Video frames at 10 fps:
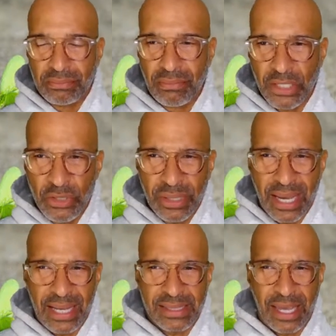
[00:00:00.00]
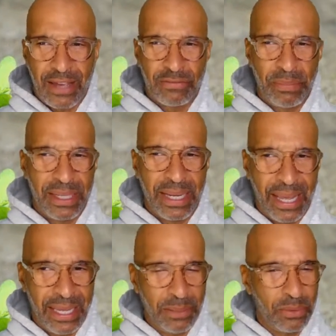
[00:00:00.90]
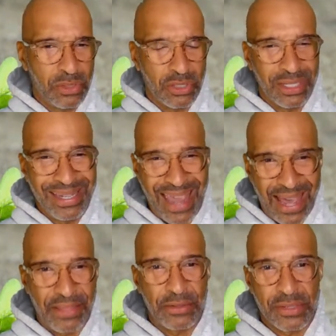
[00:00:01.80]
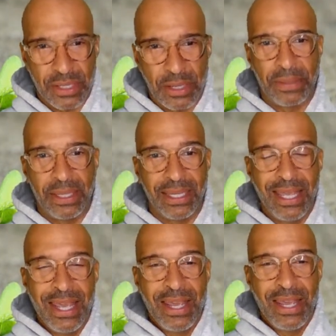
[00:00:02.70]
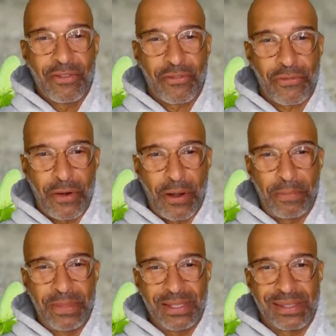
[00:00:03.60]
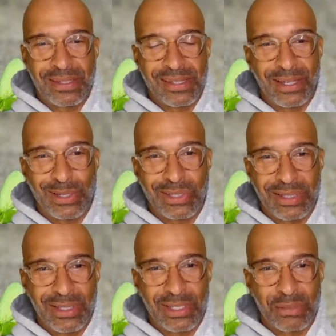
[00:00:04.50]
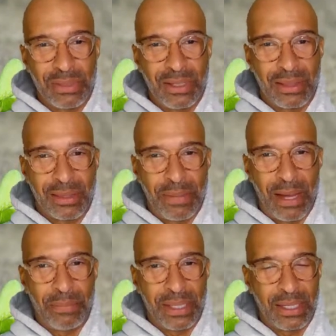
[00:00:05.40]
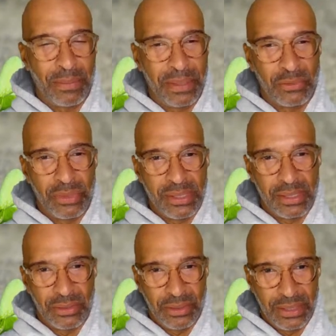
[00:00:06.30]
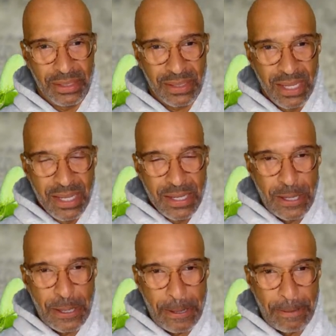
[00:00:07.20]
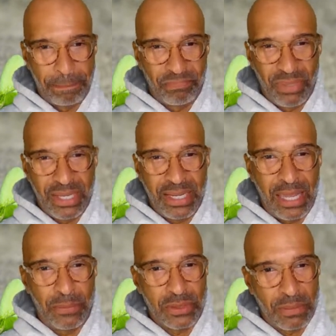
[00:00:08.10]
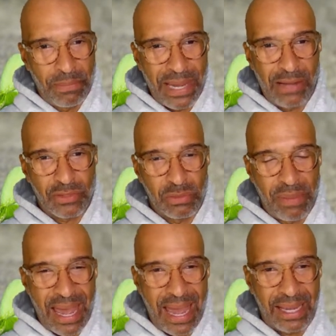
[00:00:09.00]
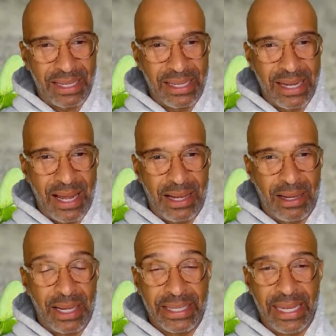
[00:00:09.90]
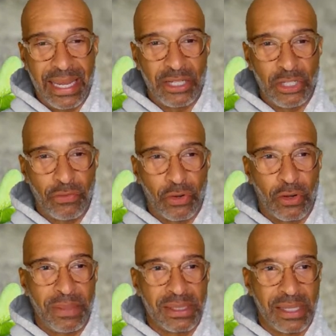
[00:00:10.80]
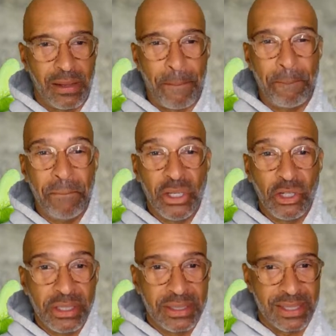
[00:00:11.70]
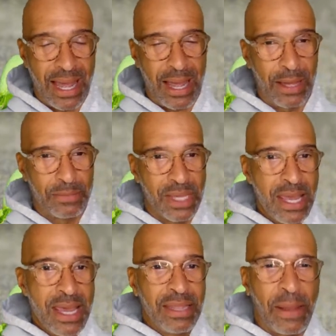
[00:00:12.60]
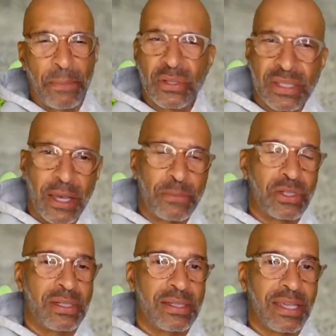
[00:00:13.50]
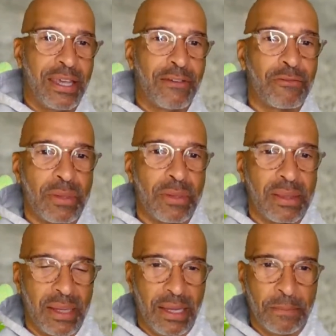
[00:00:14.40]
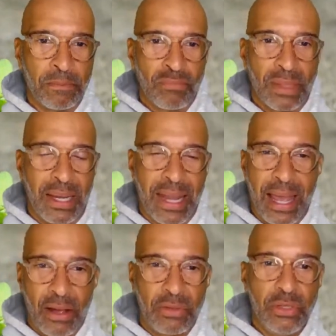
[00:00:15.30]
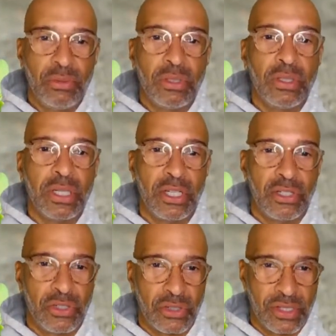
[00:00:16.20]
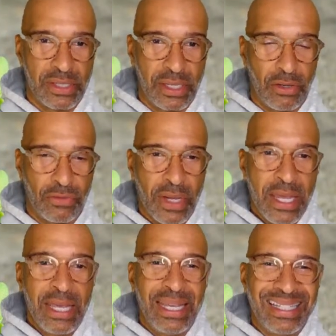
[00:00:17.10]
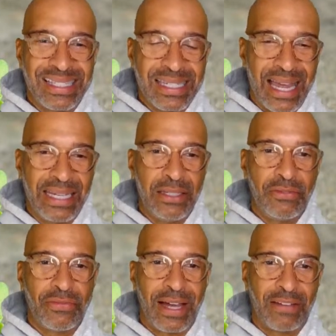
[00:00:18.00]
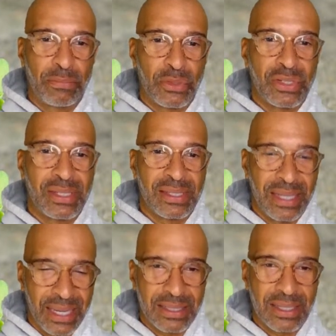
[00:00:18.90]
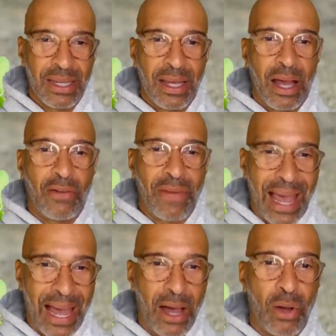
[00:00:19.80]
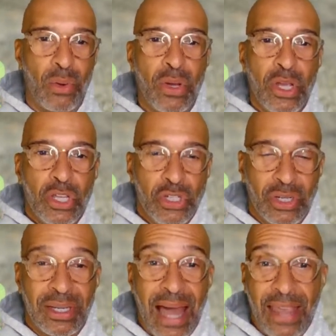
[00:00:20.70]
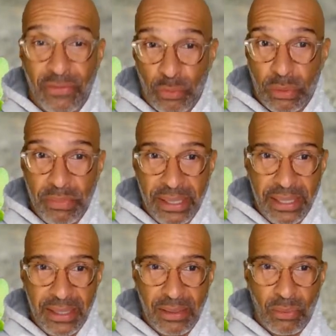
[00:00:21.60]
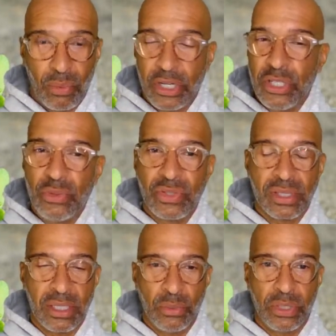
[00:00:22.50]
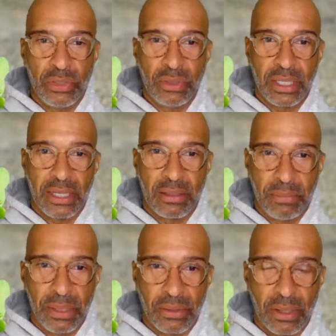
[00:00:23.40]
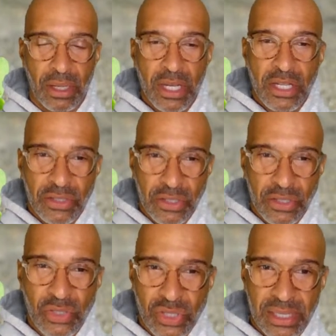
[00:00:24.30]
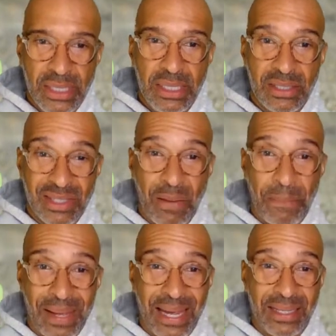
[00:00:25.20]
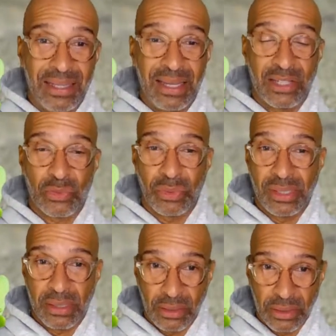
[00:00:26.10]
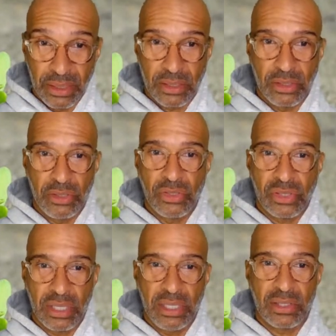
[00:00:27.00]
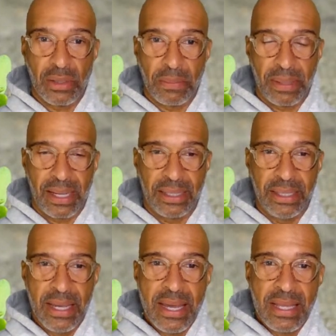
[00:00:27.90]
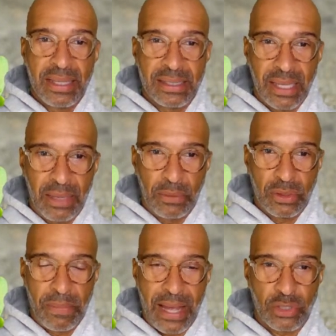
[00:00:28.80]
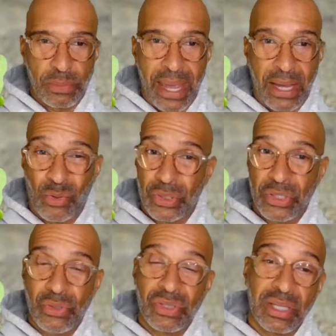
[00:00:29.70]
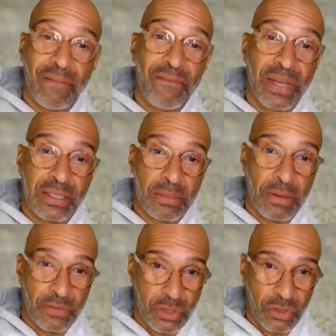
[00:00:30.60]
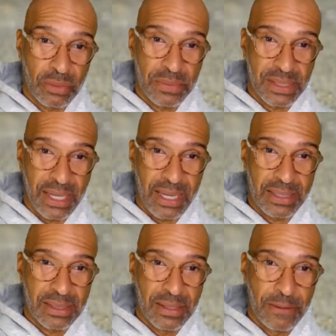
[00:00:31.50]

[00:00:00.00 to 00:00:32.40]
you guys have been able to gather something from this discussion this month about becoming resilient, being able to bounce back. And again, you've heard me say a million times that perception is everything, and how you look at yourself is 95% of how your life will be. What do you see when you look in the mirror? Do you see somebody that's resilient? Do you see somebody that's able to bounce back? Or do you see a victim of circumstance?